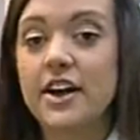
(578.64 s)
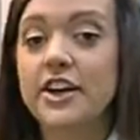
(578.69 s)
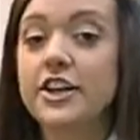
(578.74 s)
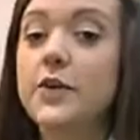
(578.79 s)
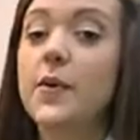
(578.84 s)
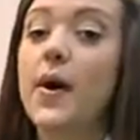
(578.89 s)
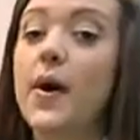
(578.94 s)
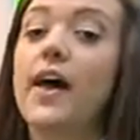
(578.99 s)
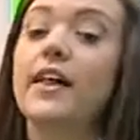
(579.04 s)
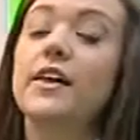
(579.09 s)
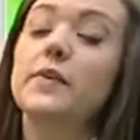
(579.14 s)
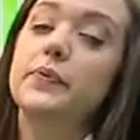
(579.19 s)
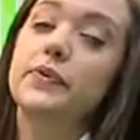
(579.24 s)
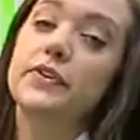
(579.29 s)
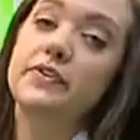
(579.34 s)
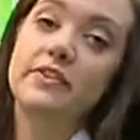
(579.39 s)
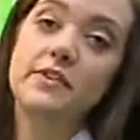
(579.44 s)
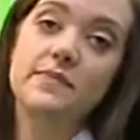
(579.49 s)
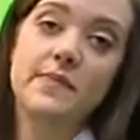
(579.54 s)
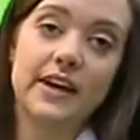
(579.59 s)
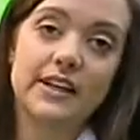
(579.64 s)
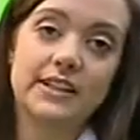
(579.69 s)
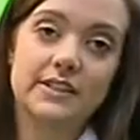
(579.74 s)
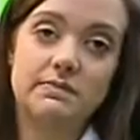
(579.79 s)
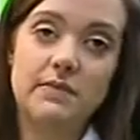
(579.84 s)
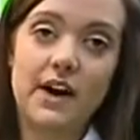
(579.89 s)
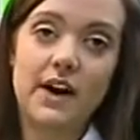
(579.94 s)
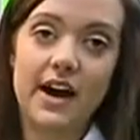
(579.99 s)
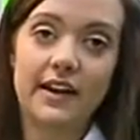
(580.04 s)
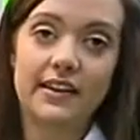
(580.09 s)
UL approval makes
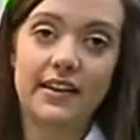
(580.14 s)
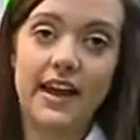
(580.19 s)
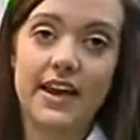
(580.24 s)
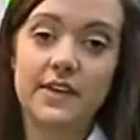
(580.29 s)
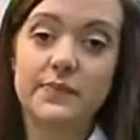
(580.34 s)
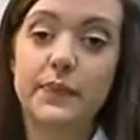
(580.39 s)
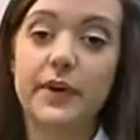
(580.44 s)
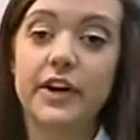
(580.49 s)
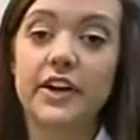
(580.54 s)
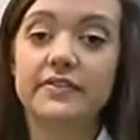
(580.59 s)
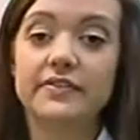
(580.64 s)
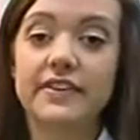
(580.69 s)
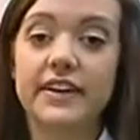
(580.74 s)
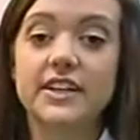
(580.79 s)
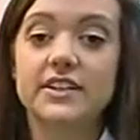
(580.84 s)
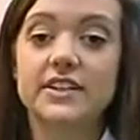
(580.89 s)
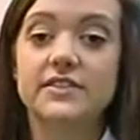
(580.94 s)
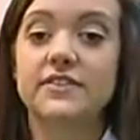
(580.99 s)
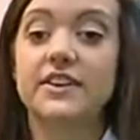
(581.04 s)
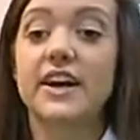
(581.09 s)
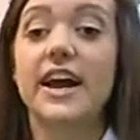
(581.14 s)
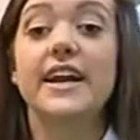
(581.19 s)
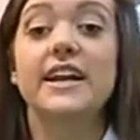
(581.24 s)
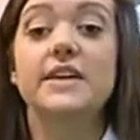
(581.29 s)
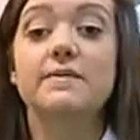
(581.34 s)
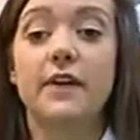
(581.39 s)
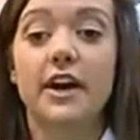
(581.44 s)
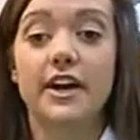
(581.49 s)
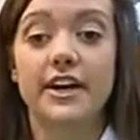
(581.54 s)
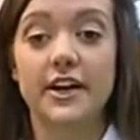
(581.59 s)
ModLite perfect for
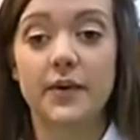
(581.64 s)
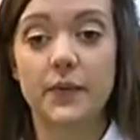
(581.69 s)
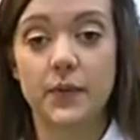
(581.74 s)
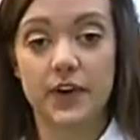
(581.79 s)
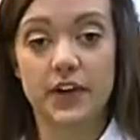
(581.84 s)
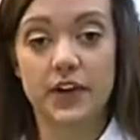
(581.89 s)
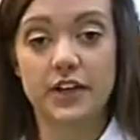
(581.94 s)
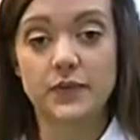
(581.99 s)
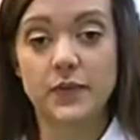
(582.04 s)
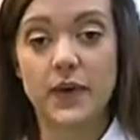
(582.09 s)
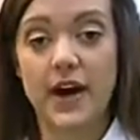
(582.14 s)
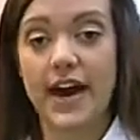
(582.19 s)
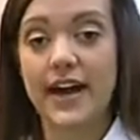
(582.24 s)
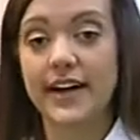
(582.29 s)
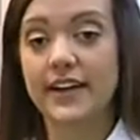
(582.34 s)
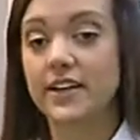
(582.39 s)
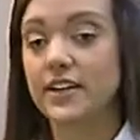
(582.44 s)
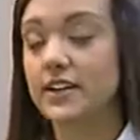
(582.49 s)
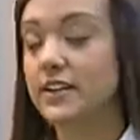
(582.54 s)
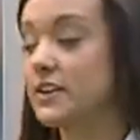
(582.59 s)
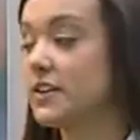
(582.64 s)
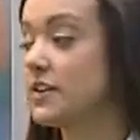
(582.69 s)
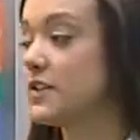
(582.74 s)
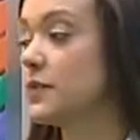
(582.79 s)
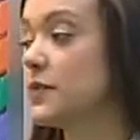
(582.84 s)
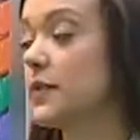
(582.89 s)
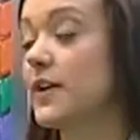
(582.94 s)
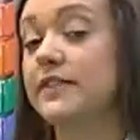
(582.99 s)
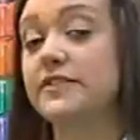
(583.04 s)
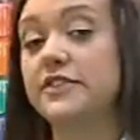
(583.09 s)
any market worldwide.
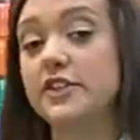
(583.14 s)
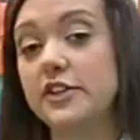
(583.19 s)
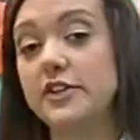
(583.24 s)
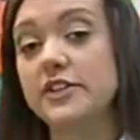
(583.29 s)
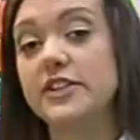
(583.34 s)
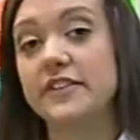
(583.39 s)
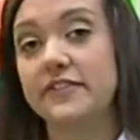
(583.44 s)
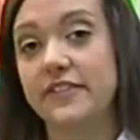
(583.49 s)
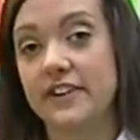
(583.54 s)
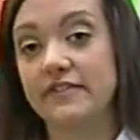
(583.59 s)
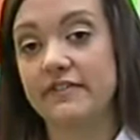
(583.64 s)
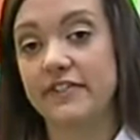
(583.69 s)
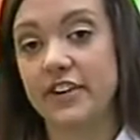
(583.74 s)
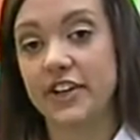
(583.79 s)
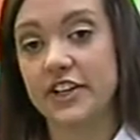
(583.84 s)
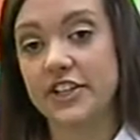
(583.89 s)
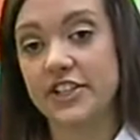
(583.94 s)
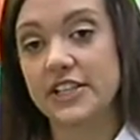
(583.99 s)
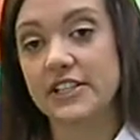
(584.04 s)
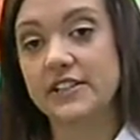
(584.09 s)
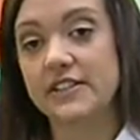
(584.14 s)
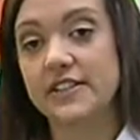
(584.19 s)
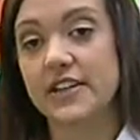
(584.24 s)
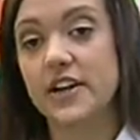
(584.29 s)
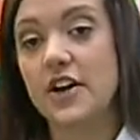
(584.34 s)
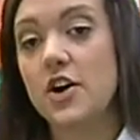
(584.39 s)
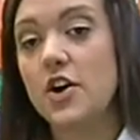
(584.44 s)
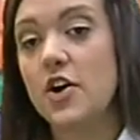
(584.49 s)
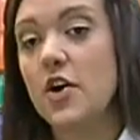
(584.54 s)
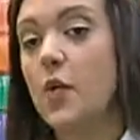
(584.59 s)
We have 2 different versions,
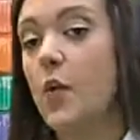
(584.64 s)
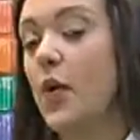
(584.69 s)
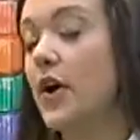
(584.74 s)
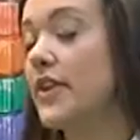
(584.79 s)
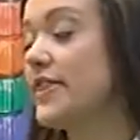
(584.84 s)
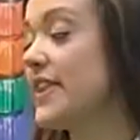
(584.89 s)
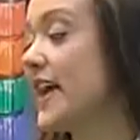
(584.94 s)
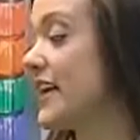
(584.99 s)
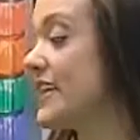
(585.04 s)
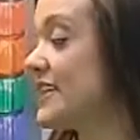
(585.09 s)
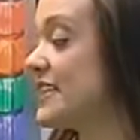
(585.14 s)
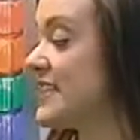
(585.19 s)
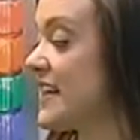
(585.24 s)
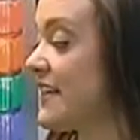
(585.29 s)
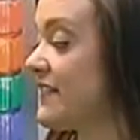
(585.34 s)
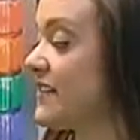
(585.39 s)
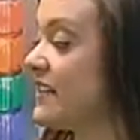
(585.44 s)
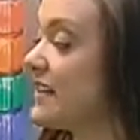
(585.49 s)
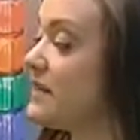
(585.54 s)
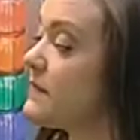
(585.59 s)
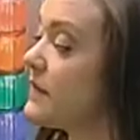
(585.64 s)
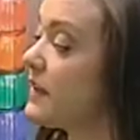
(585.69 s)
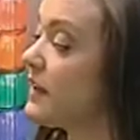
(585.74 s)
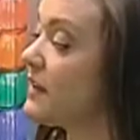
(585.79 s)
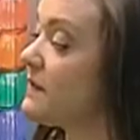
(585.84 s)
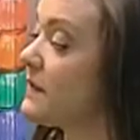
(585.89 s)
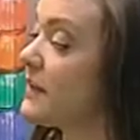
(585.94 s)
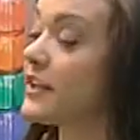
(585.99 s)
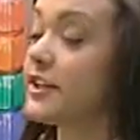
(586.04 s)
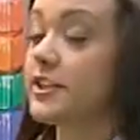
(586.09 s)
one that is 70
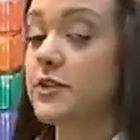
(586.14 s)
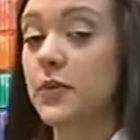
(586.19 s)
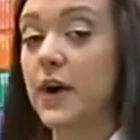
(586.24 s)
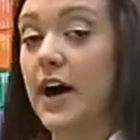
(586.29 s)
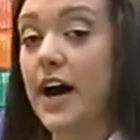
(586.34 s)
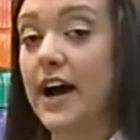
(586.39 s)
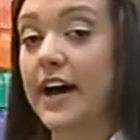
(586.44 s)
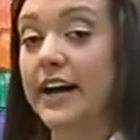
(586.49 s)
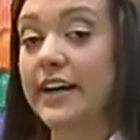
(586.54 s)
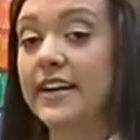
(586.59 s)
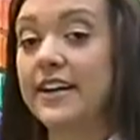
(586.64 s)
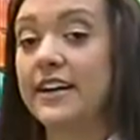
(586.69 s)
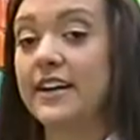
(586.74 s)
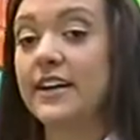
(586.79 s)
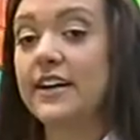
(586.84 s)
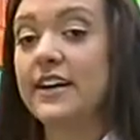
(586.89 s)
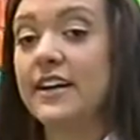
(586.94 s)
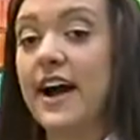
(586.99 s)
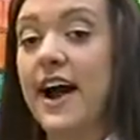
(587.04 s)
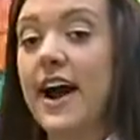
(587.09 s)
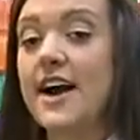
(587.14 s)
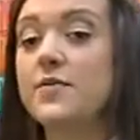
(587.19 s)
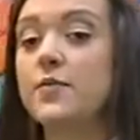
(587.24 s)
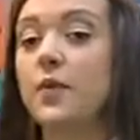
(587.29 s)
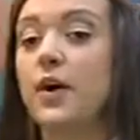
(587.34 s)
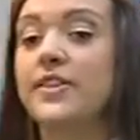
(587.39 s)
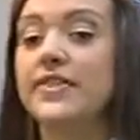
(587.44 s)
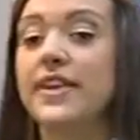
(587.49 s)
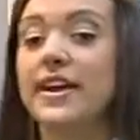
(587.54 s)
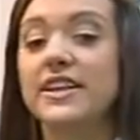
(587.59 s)
millimeters wide and
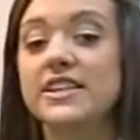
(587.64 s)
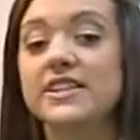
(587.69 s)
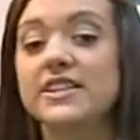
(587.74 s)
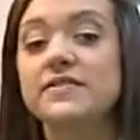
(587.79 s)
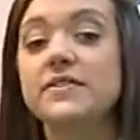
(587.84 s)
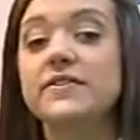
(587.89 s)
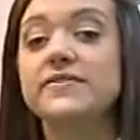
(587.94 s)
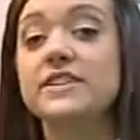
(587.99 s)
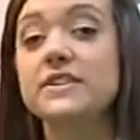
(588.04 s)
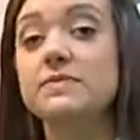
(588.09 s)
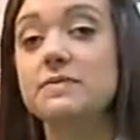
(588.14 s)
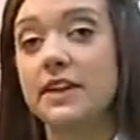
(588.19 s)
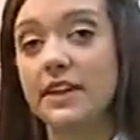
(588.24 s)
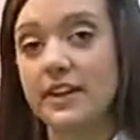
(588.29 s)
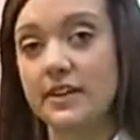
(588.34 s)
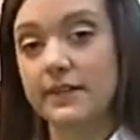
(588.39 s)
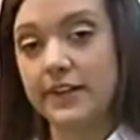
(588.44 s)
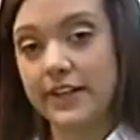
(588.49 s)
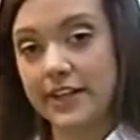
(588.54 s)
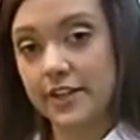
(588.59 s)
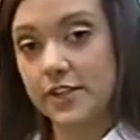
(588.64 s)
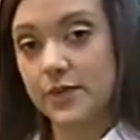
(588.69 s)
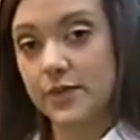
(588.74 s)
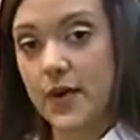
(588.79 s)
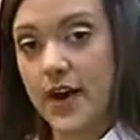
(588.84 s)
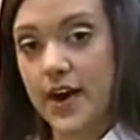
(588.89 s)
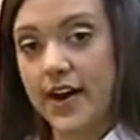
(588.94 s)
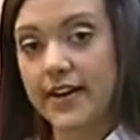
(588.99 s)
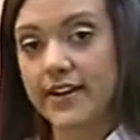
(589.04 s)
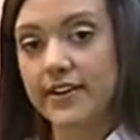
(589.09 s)
one that is 50 millimeters
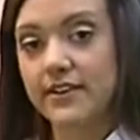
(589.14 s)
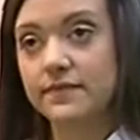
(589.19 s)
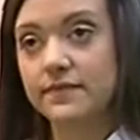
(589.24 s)
wide.